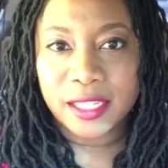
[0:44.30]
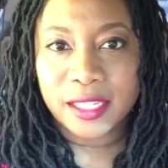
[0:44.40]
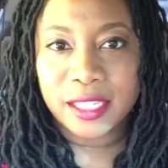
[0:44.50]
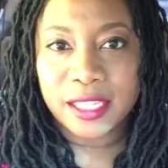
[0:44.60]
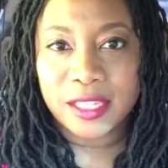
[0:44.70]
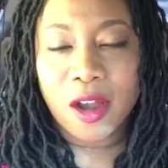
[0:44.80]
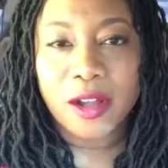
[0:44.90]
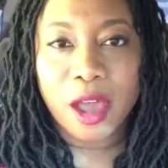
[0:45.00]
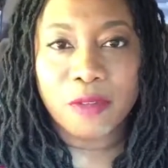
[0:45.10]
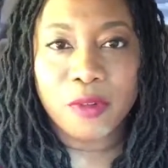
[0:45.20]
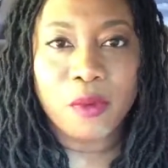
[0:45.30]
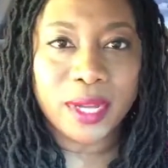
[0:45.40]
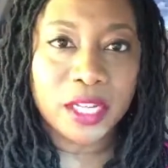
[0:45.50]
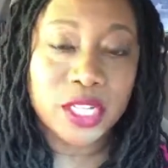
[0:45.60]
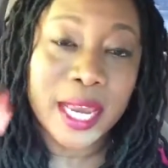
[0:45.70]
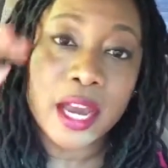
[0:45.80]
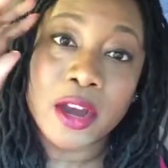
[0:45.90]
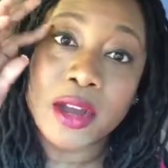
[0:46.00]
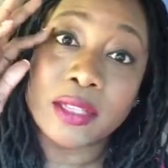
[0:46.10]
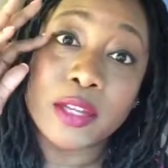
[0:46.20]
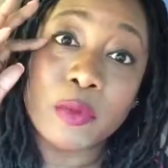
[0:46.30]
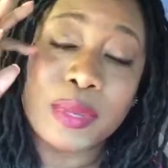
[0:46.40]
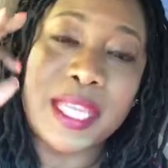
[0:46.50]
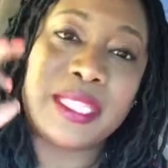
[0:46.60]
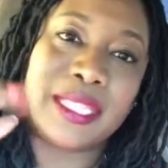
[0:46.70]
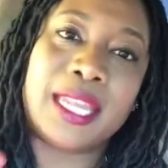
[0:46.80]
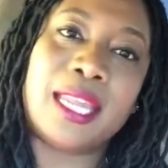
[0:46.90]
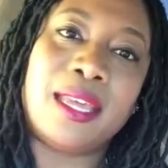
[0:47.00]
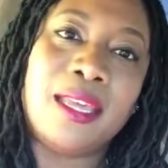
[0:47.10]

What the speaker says: to start off, I want to share a little piece that